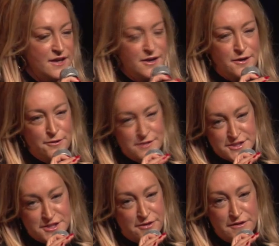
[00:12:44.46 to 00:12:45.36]
who does
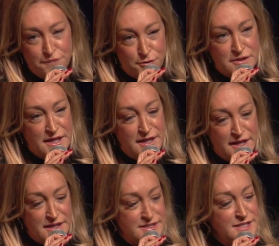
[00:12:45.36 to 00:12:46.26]
Jerry Ford think
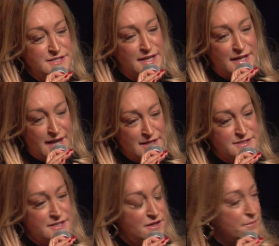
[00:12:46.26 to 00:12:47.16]
he is? He's like an
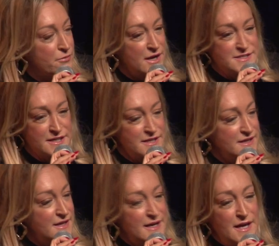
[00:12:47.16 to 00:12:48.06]
accidental president.
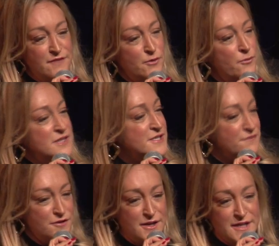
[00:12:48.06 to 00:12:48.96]
If it wasn't
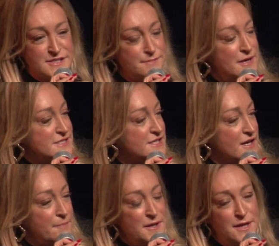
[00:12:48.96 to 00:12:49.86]
for Nixon messing
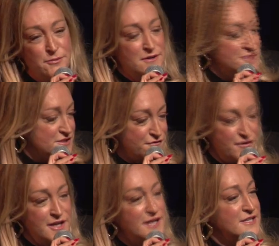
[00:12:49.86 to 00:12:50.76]
up, he would have just
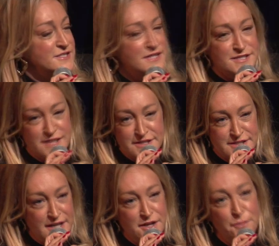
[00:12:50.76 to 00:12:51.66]
faded into the
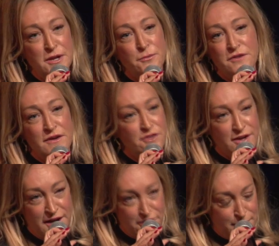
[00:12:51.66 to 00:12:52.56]
sunset. Nobody would have ever
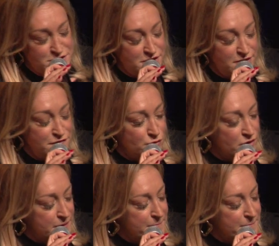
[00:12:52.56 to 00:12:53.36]
cared about Jerry Ford.